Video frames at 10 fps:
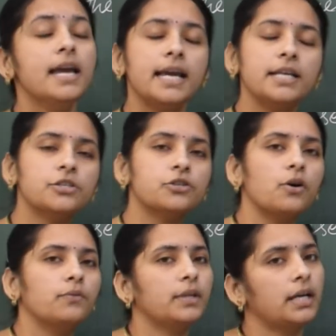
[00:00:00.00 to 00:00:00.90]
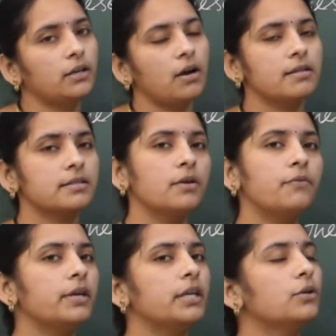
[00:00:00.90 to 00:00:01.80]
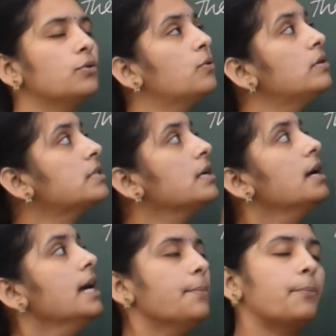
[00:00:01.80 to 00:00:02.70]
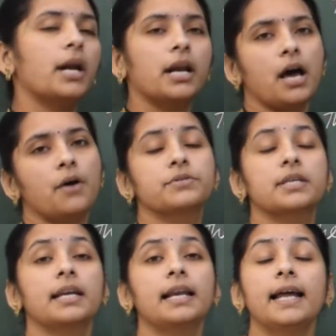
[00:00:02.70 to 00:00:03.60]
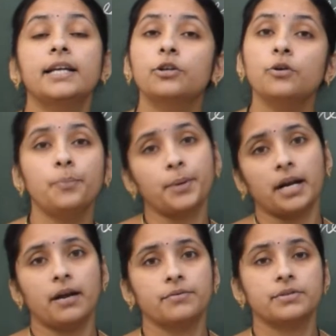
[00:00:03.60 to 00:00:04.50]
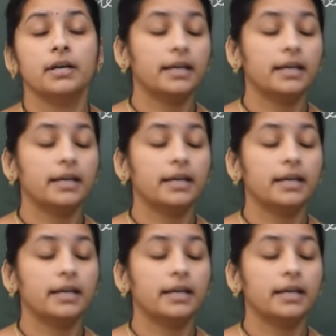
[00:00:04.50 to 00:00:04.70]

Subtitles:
instead of that also we use pronouns, relative pronouns.